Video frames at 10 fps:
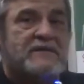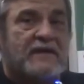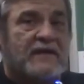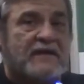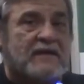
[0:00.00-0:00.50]

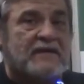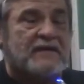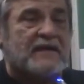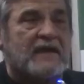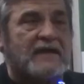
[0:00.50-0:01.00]
and I call it
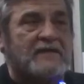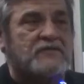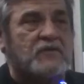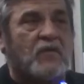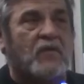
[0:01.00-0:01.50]
a
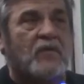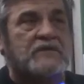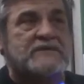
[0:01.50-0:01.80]
cadence, or